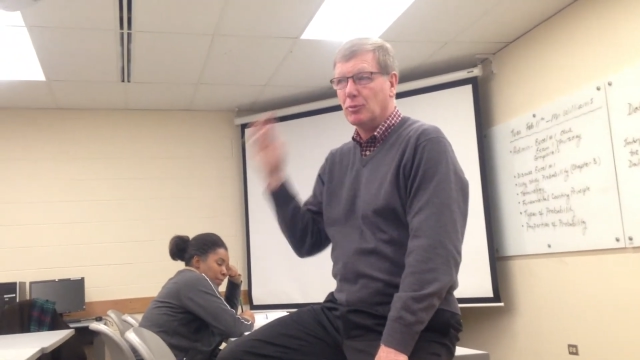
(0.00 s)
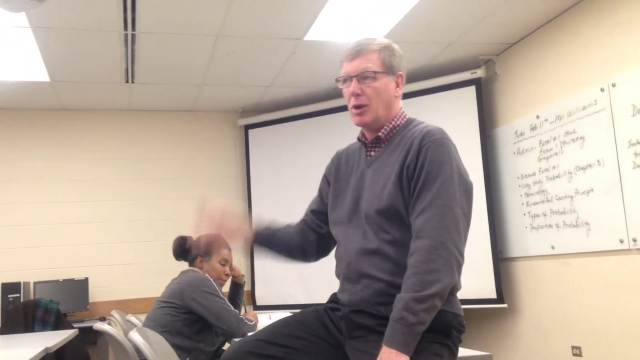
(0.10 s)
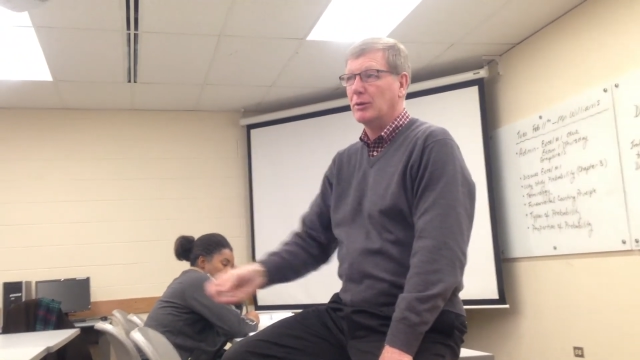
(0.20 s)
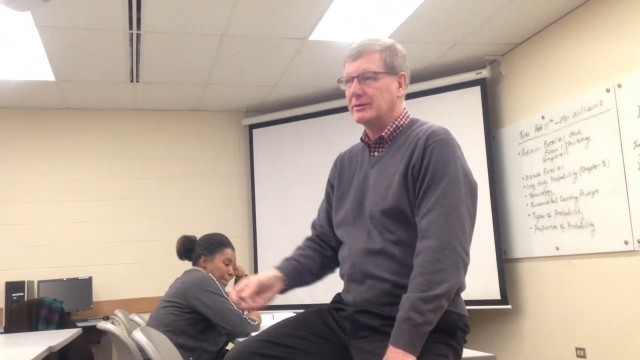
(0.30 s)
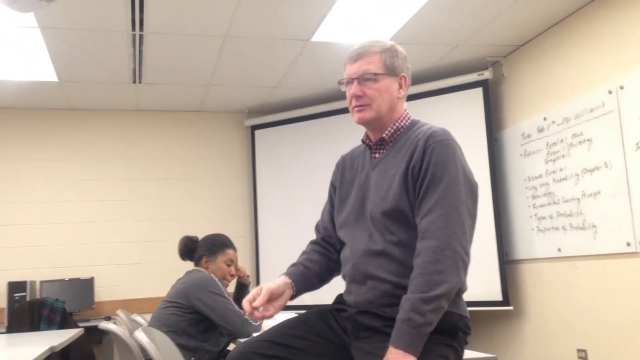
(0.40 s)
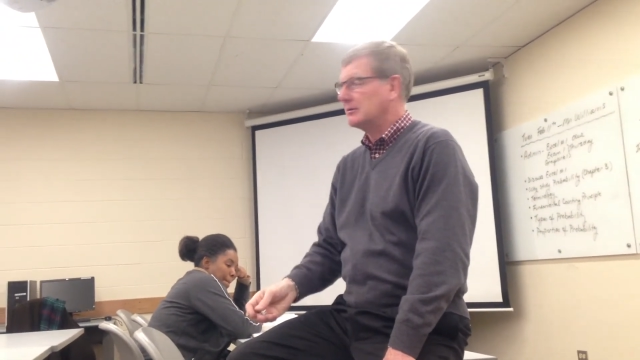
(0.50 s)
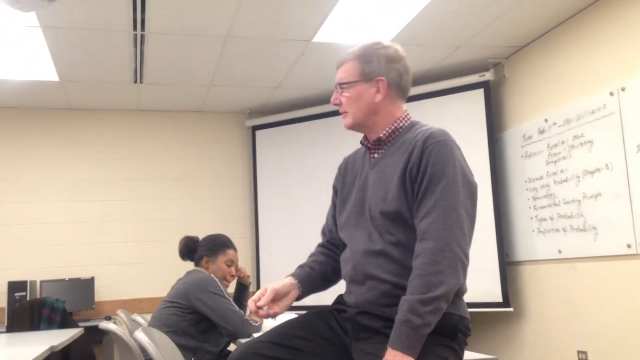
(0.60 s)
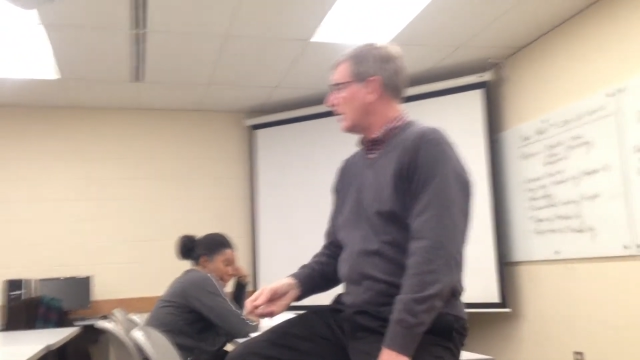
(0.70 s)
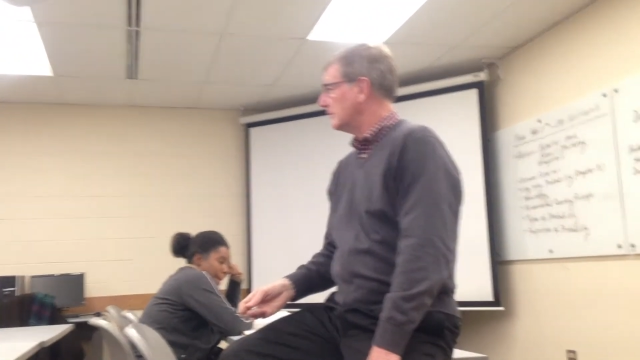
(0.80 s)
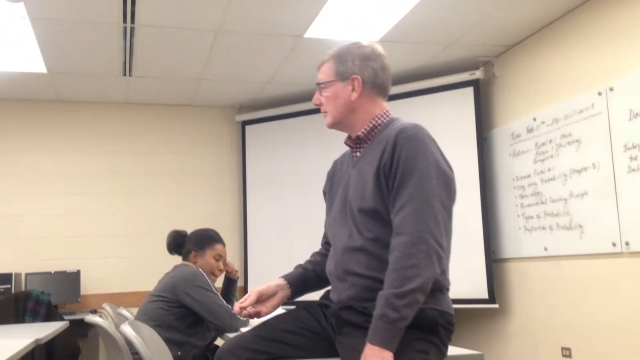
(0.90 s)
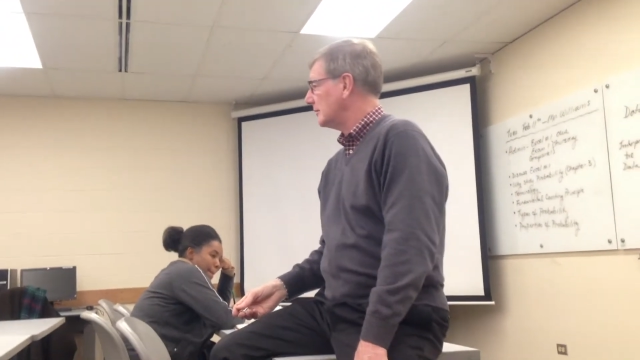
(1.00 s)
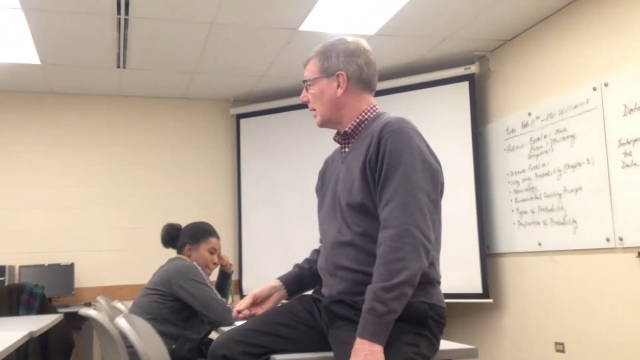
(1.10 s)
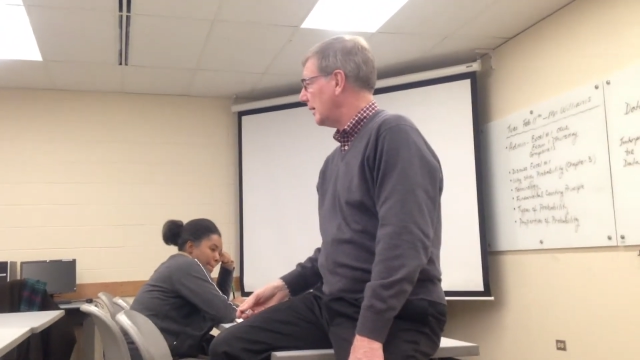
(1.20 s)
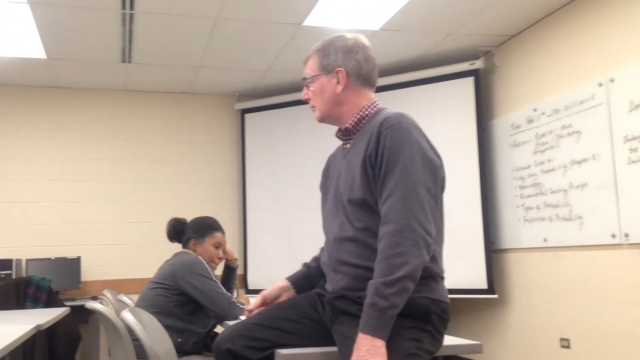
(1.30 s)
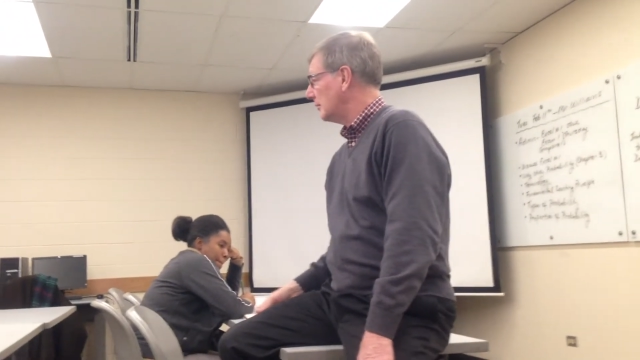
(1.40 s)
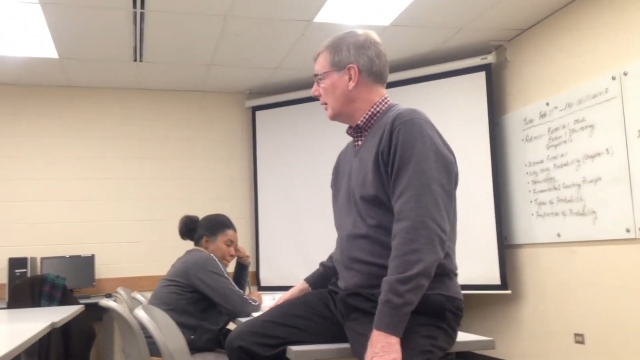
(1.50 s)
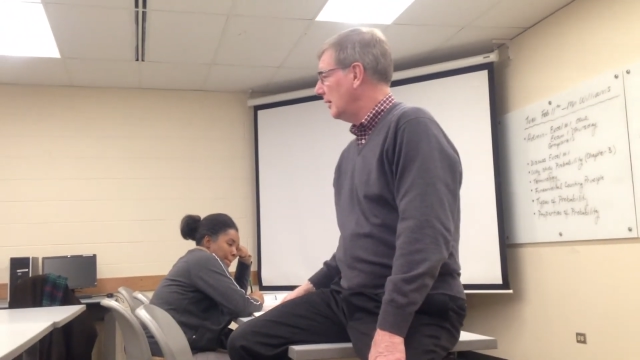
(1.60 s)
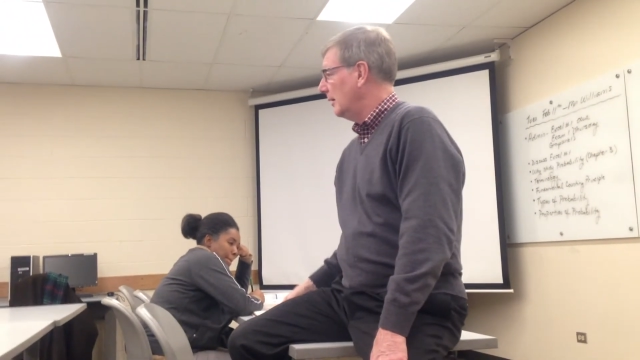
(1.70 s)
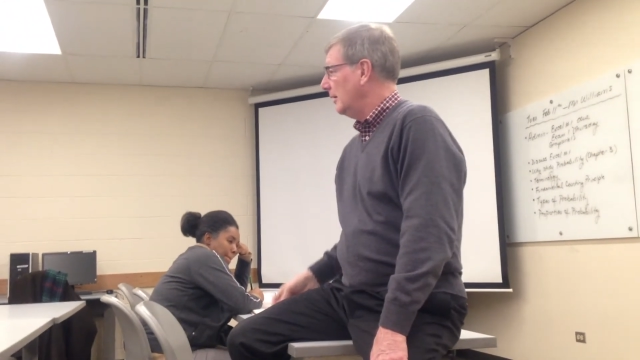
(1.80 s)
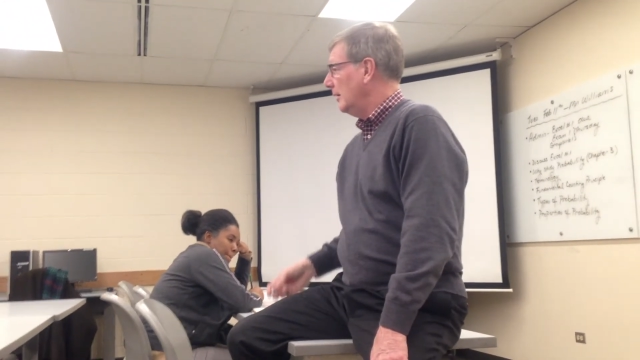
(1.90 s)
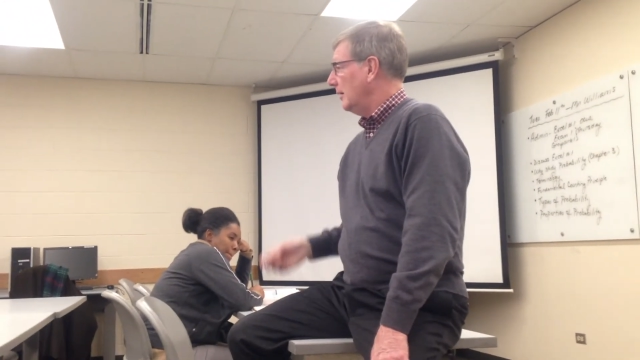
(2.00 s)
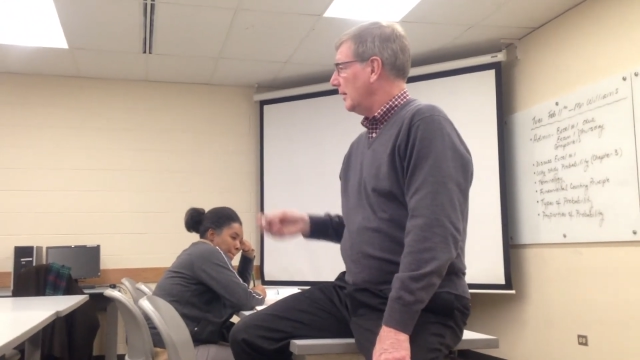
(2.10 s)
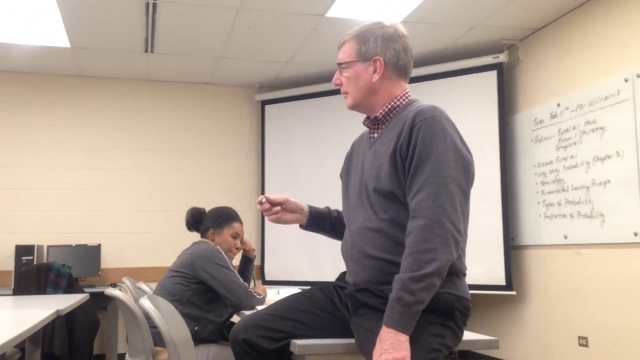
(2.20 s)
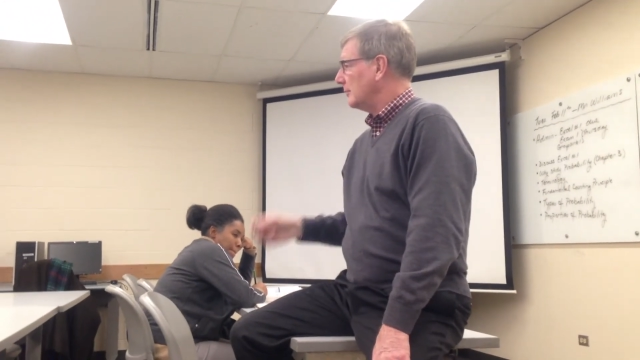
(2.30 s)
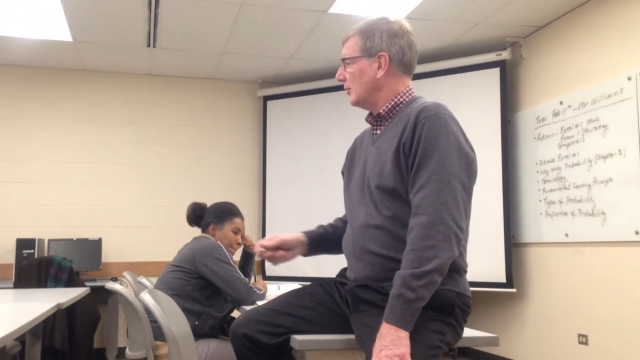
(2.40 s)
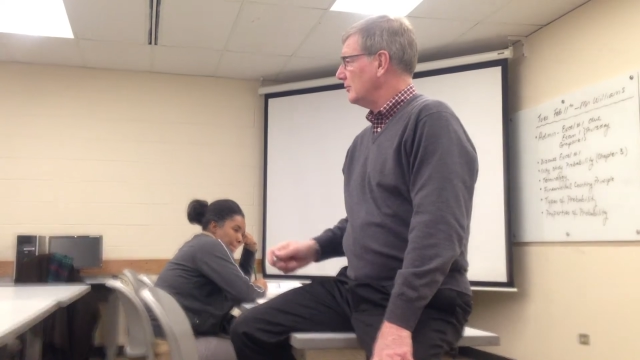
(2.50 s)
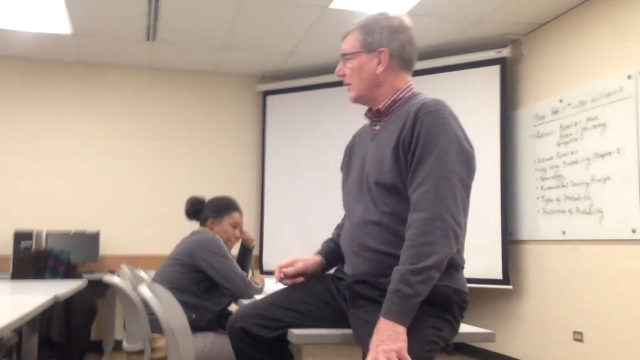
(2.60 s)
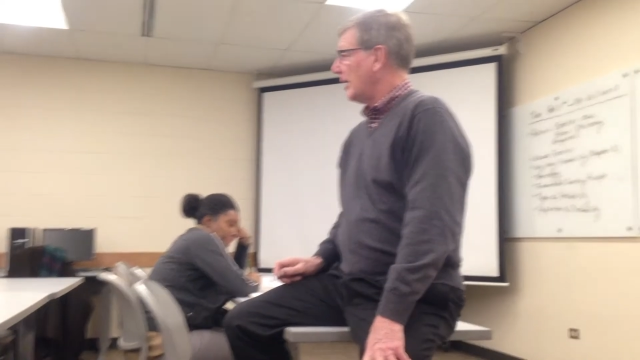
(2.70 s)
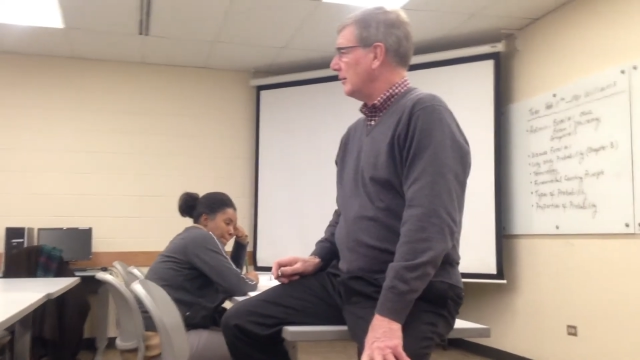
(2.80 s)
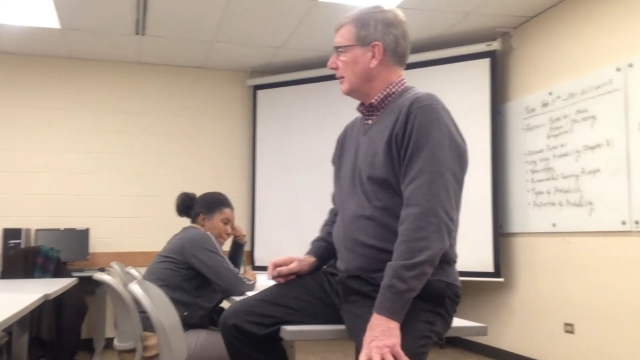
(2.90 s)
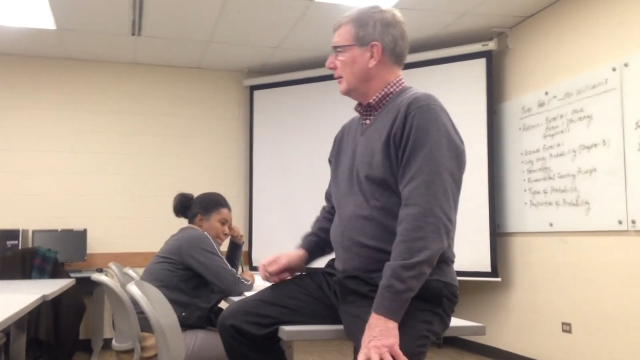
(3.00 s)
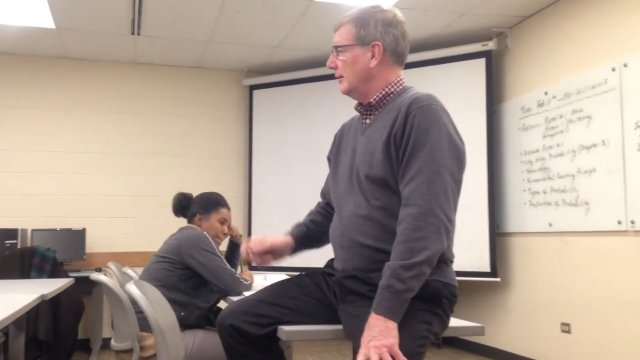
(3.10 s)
roll it 6,000 times. Turns out,